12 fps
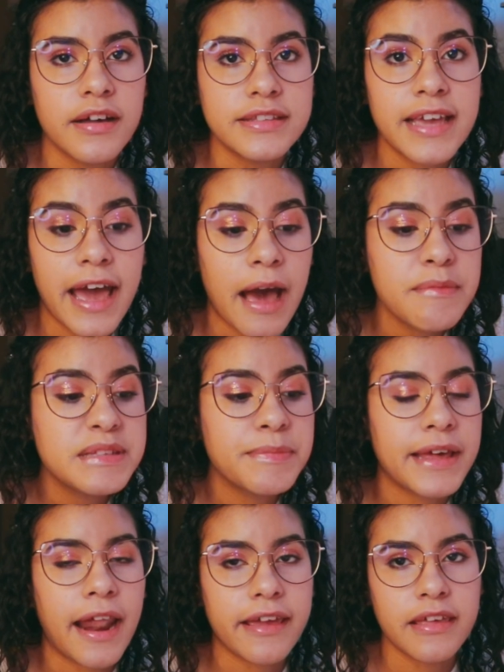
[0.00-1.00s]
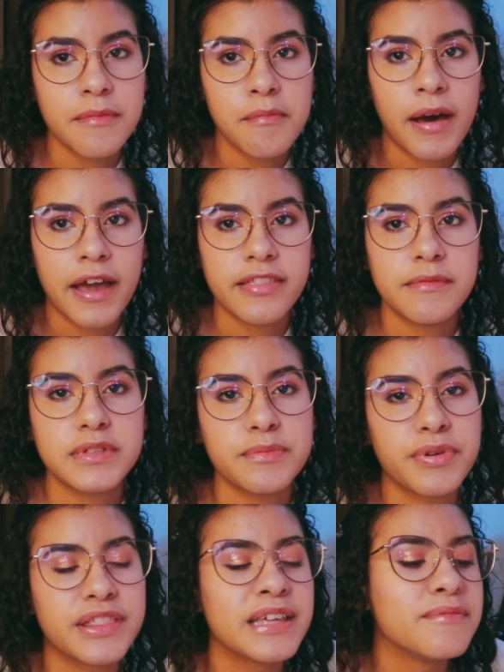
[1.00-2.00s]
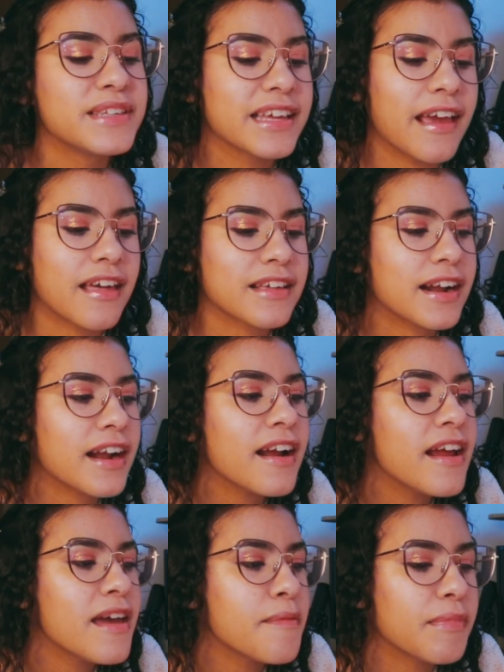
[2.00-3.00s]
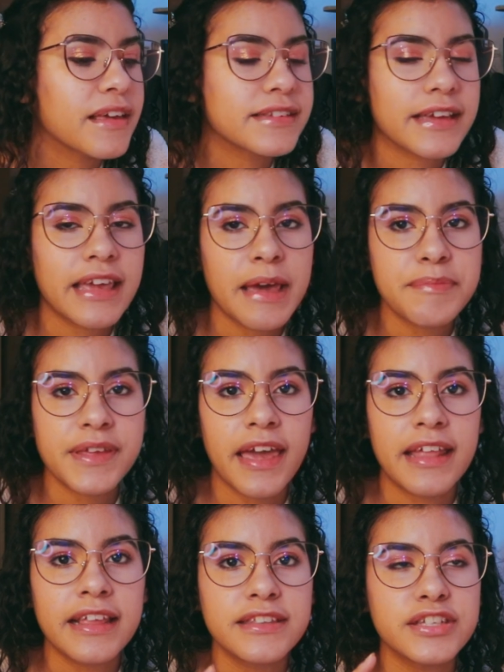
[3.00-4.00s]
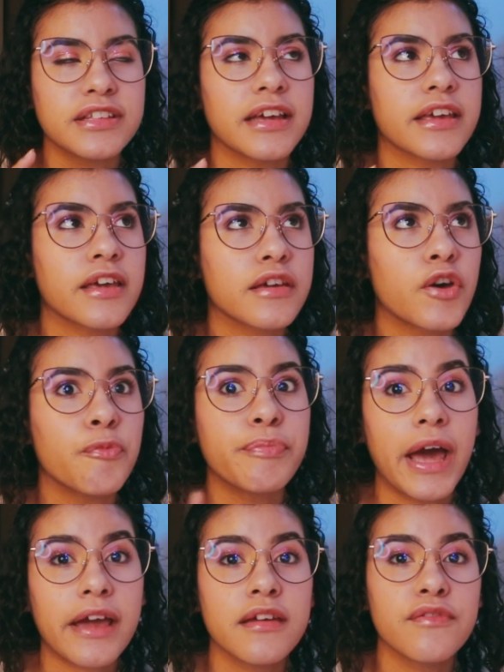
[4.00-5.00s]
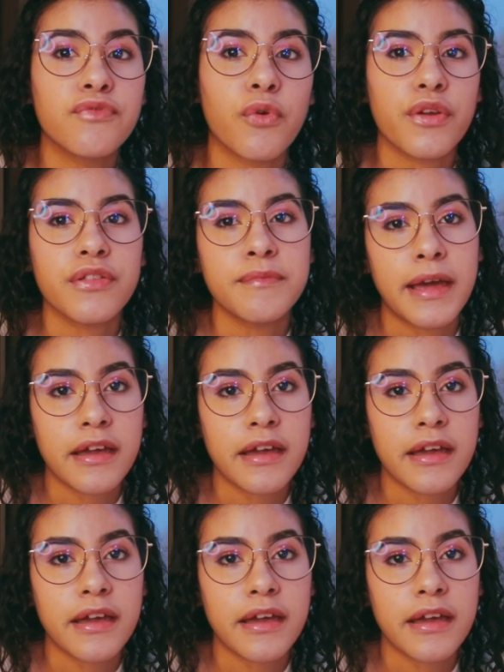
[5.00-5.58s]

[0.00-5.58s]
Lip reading: tabs, but I combined them to put them together because I kept hating to like go back and forth